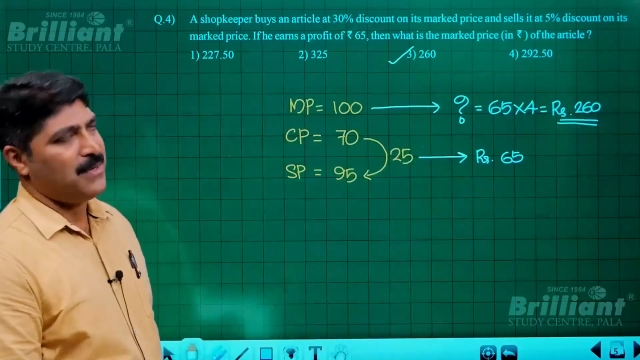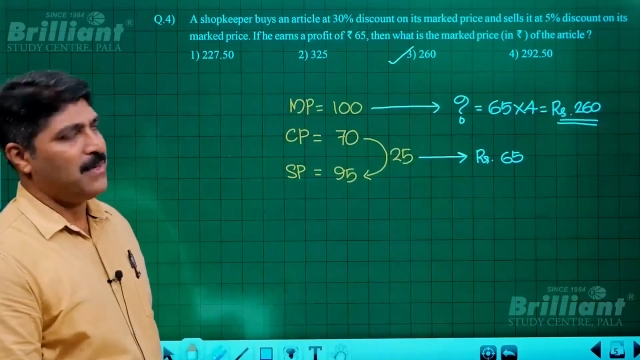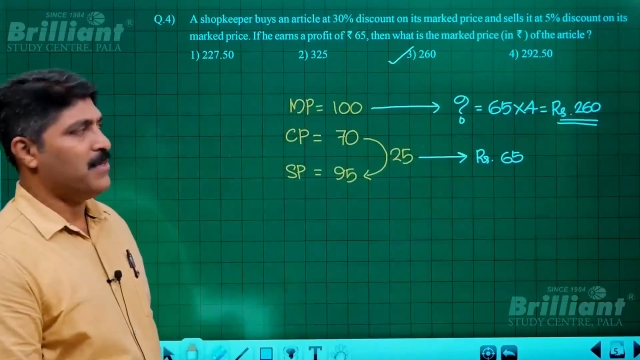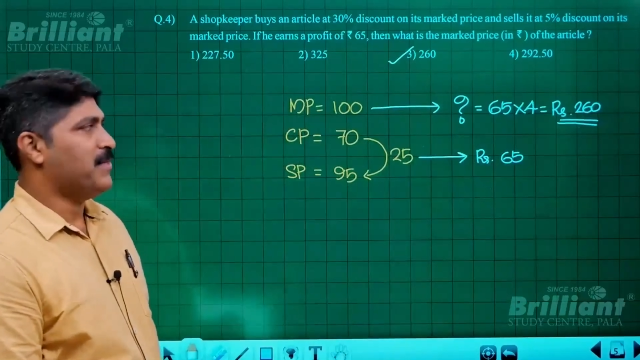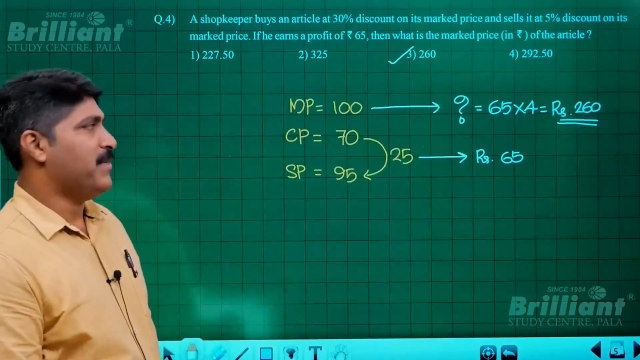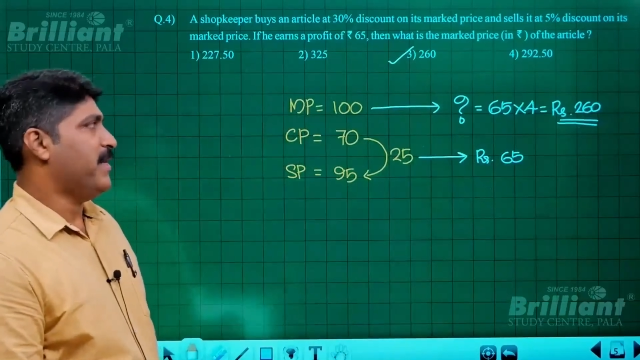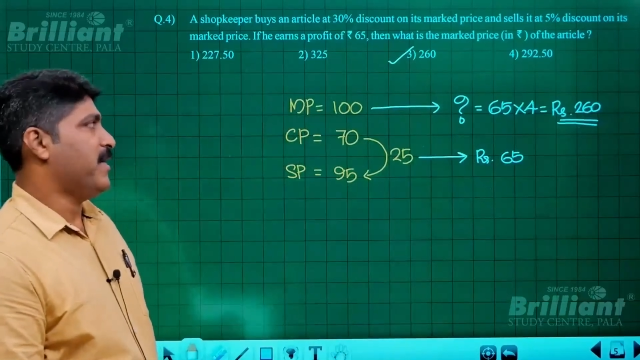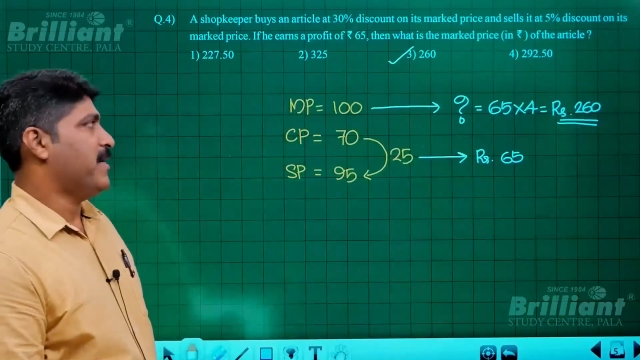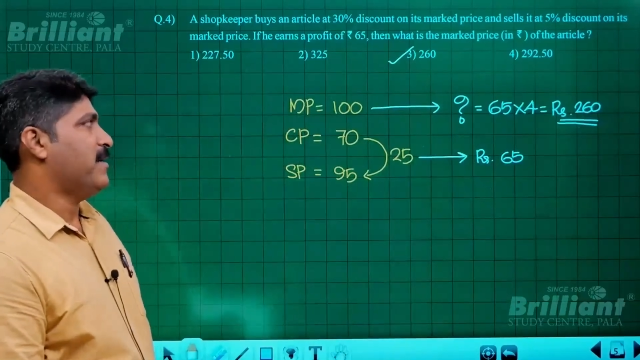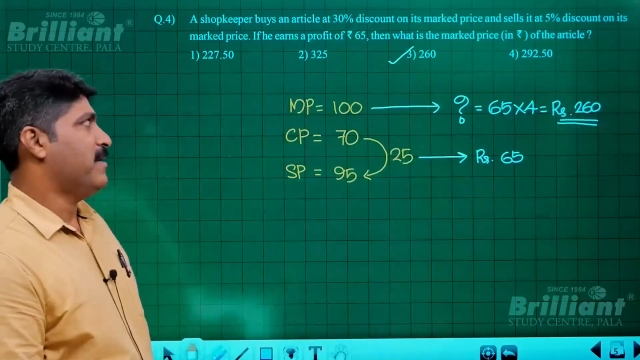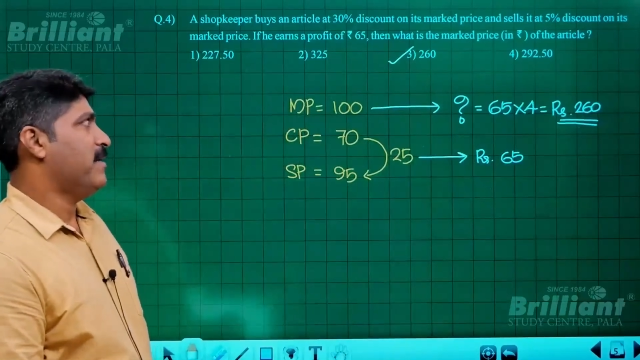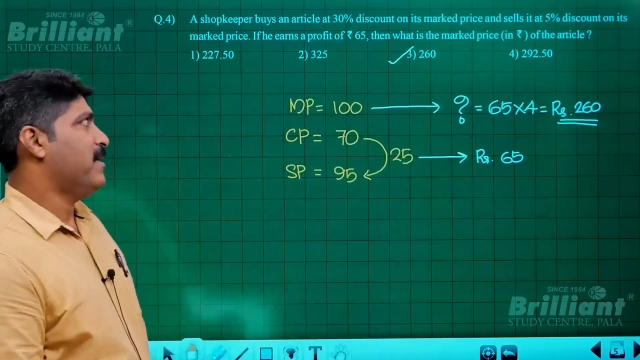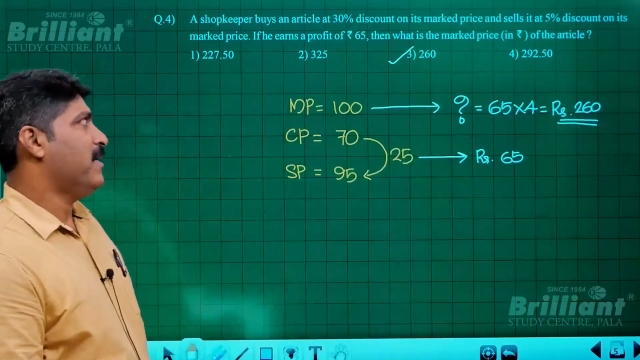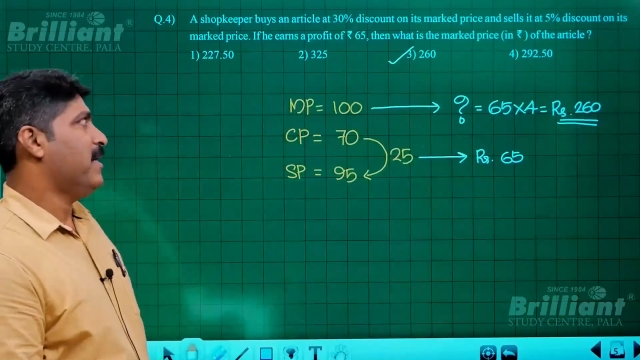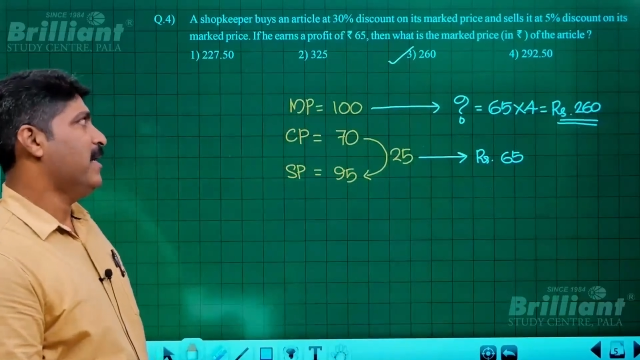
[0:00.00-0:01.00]
question
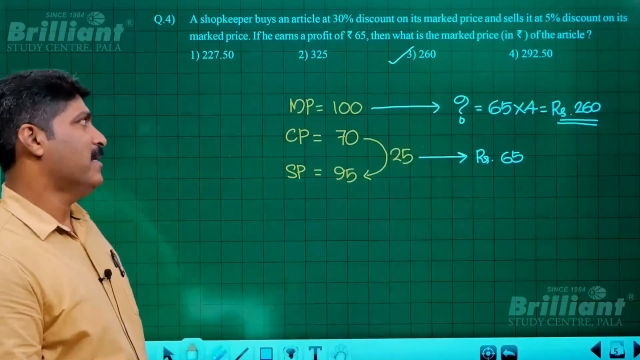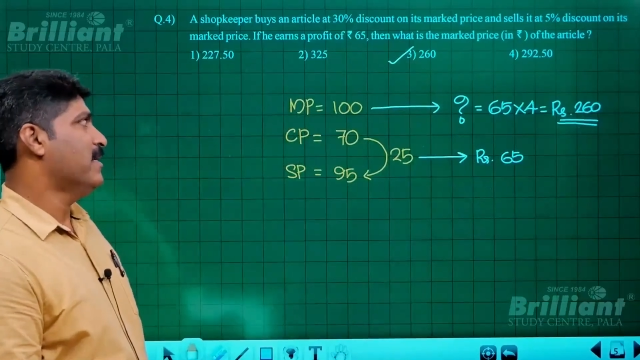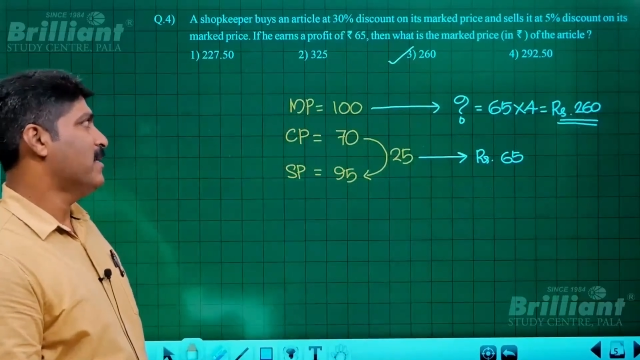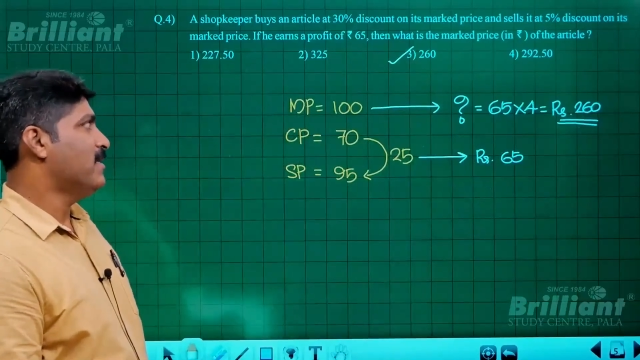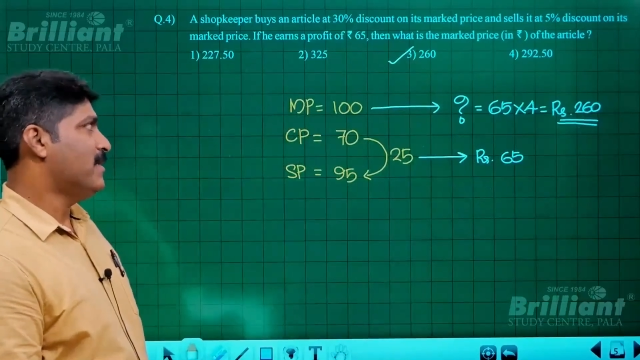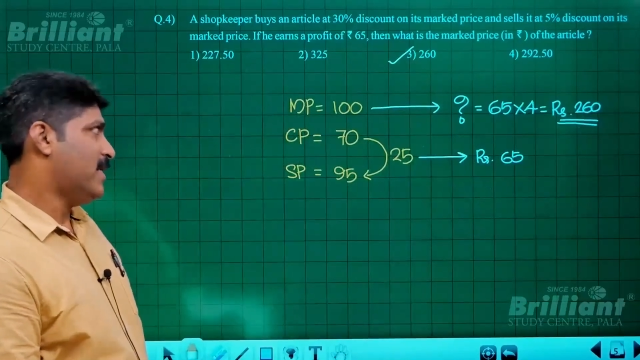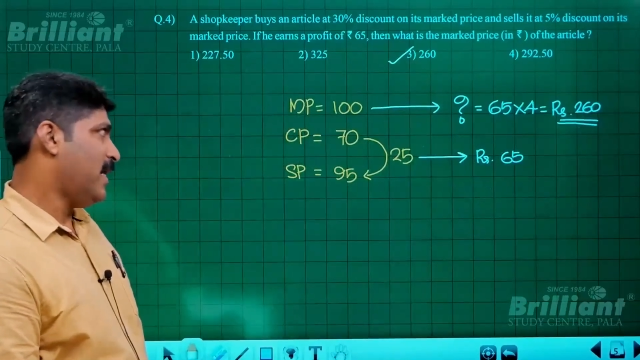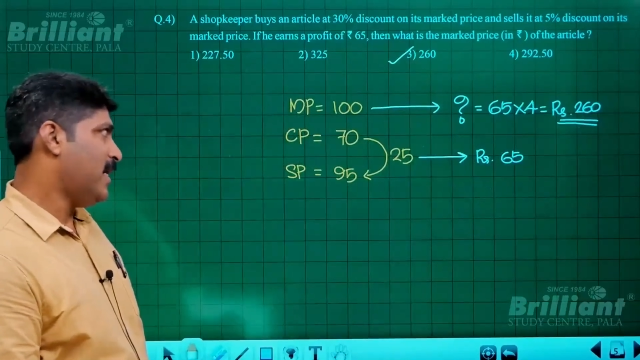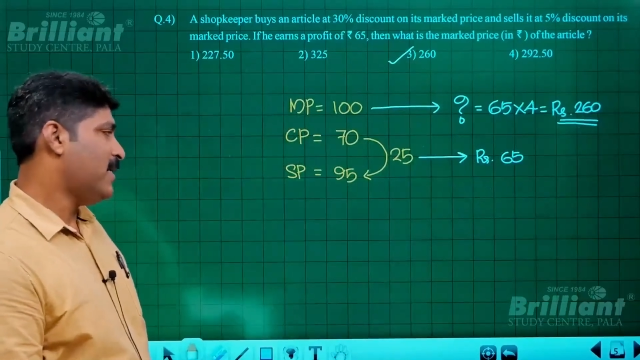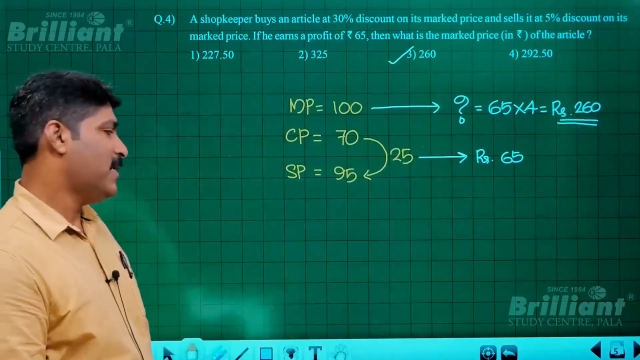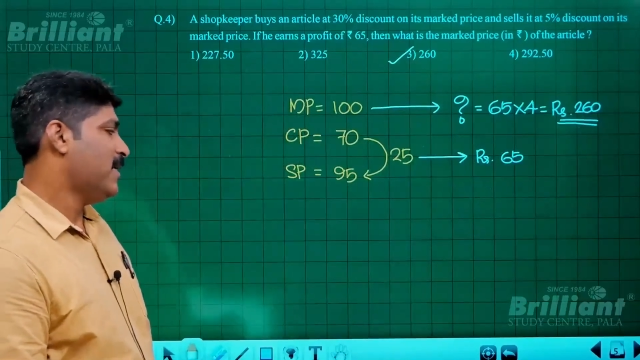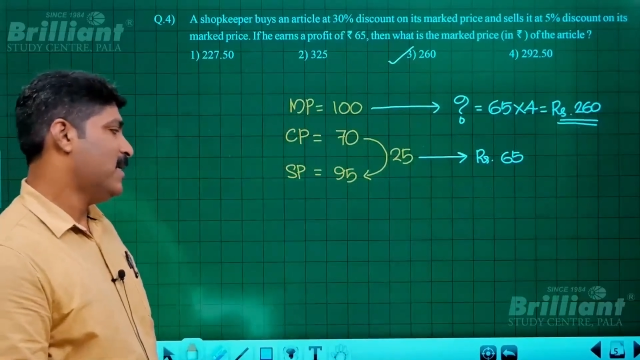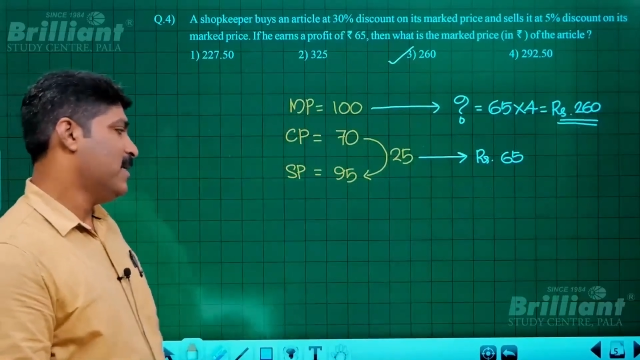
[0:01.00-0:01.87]
in this set.